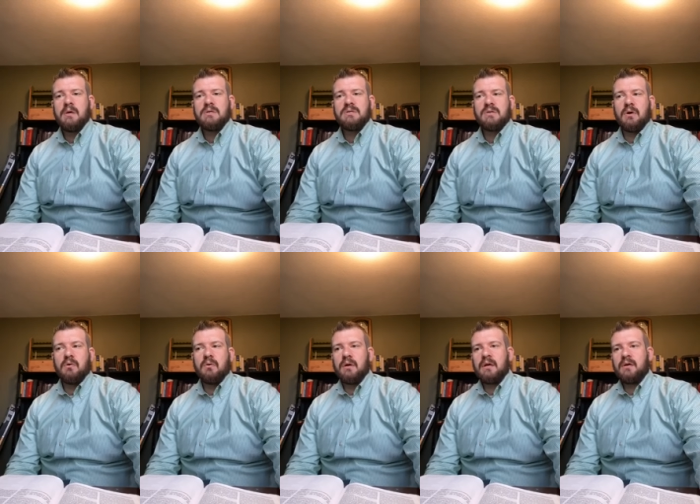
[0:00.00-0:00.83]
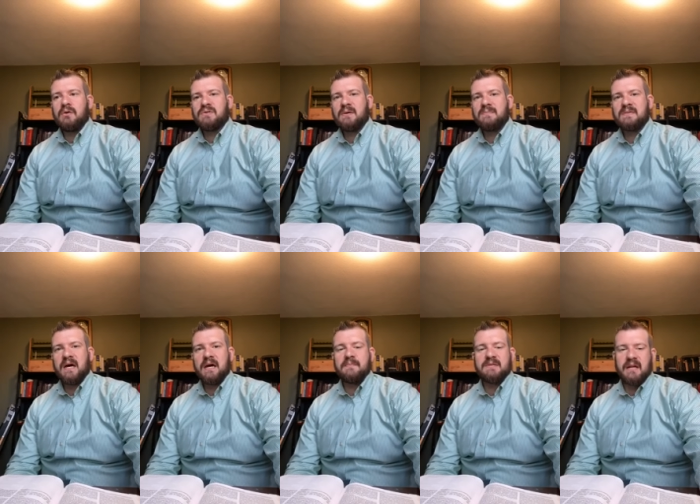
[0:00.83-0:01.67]
So, you know,
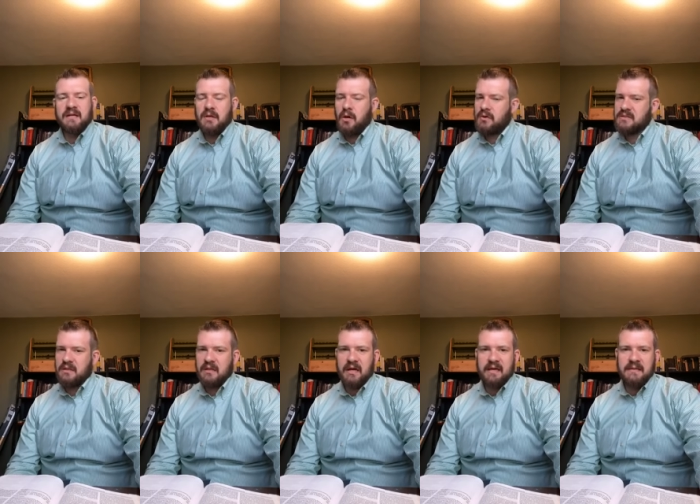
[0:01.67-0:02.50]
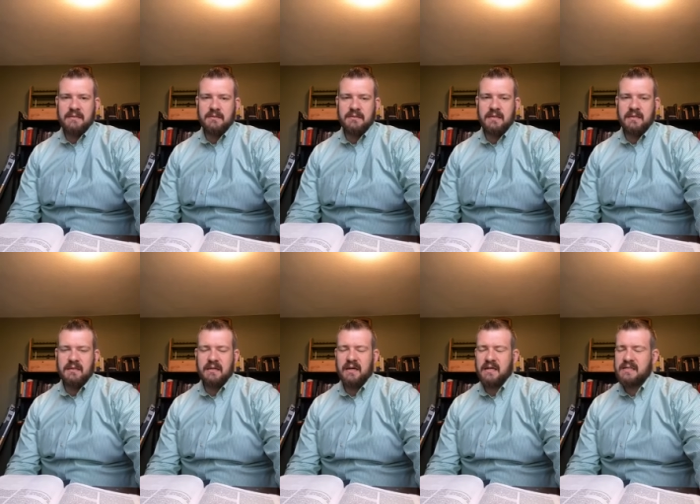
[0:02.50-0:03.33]
sometimes, and I know it's a lot easier said
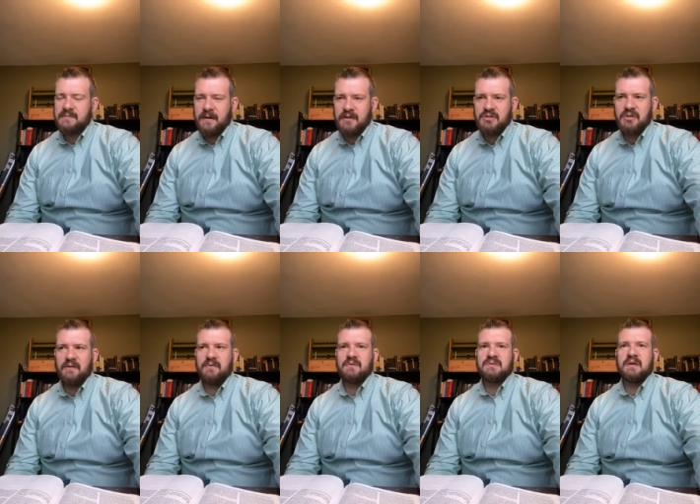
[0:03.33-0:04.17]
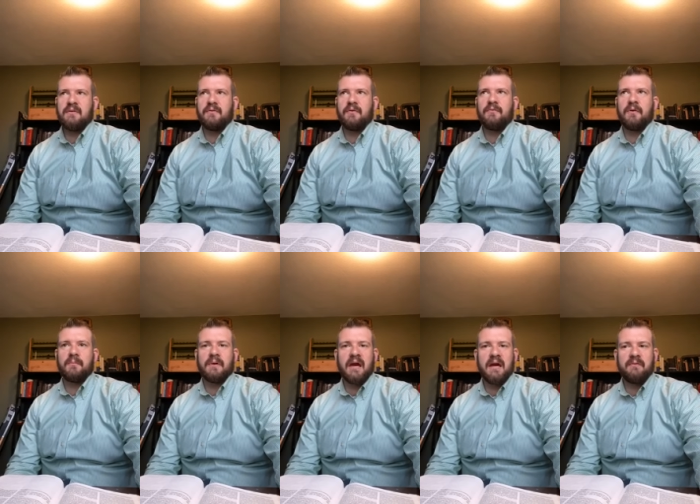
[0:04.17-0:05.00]
than done, especially if you suffer
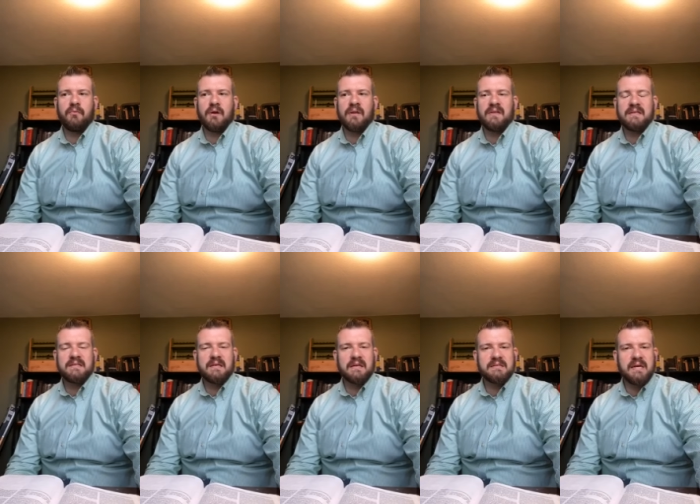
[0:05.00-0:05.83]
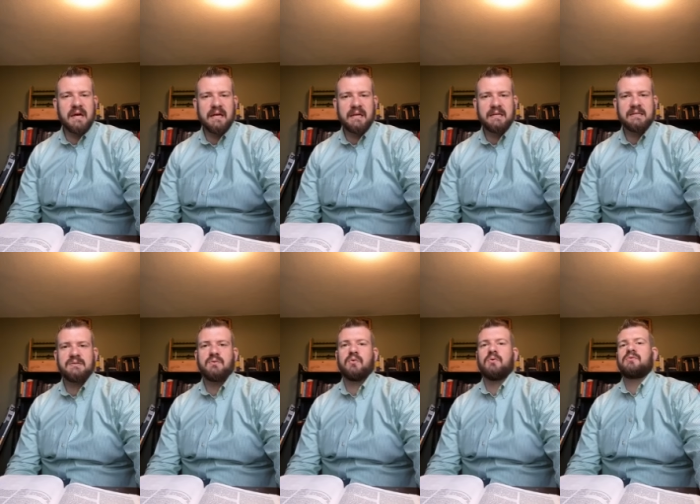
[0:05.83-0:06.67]
from kind of one of these anxiety
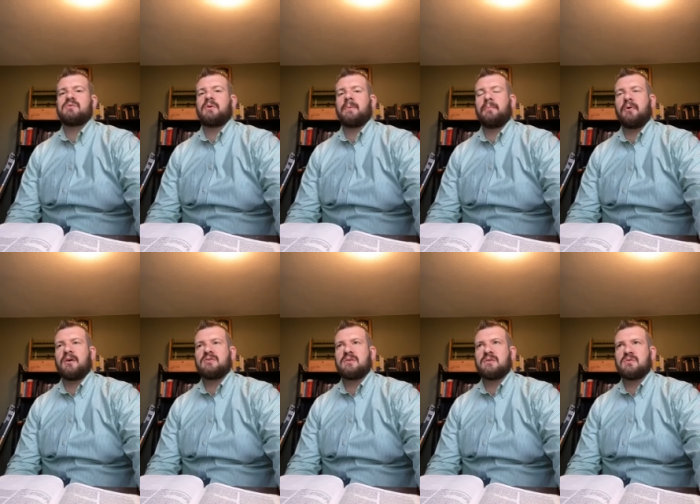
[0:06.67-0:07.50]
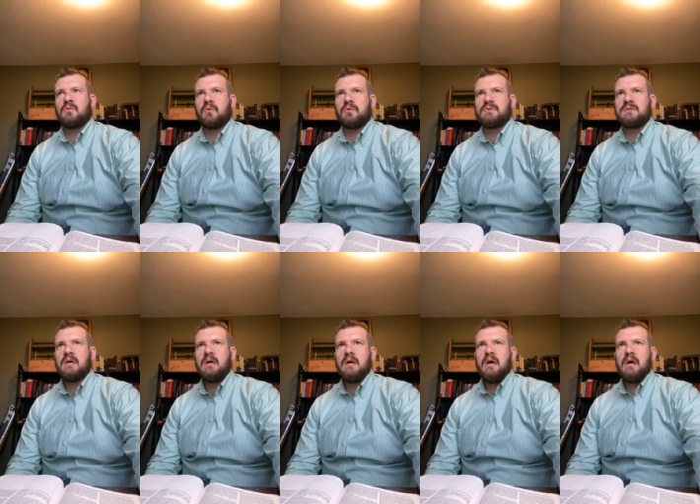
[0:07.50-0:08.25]
disorders or depression disorders.